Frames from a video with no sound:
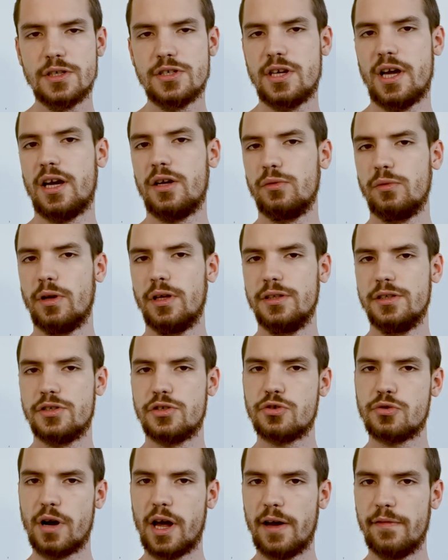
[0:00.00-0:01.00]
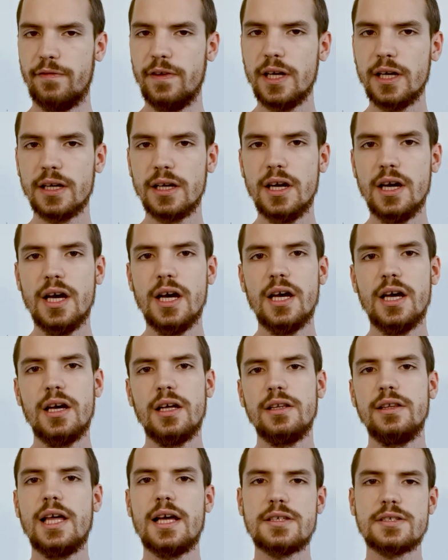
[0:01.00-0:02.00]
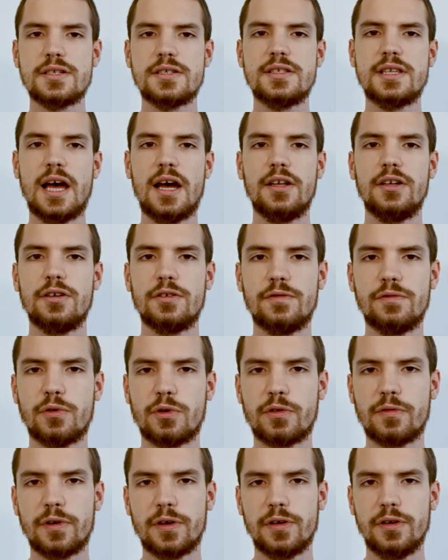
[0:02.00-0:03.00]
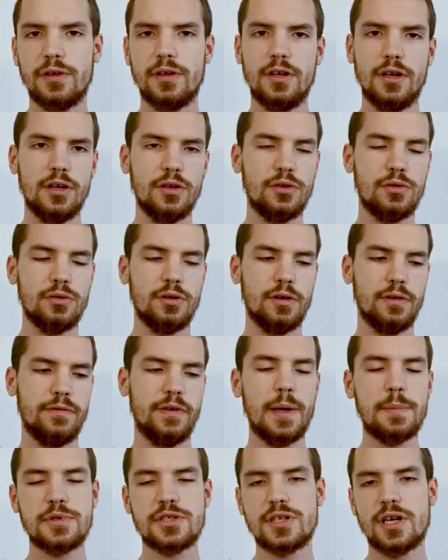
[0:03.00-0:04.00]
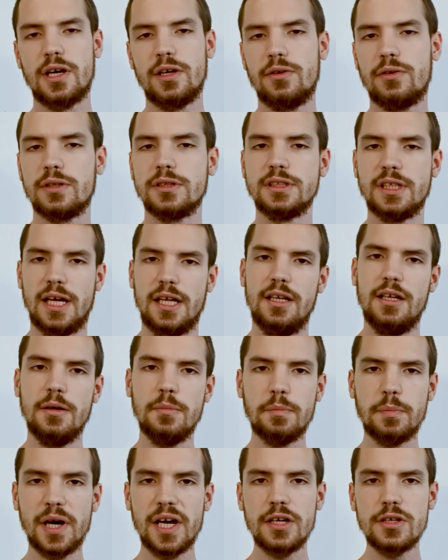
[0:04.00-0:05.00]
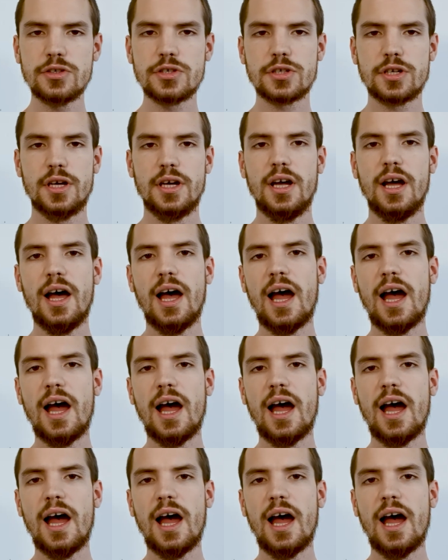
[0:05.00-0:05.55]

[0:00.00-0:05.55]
Second one is traffic. That's a standard forwarding to a website, to a landing page.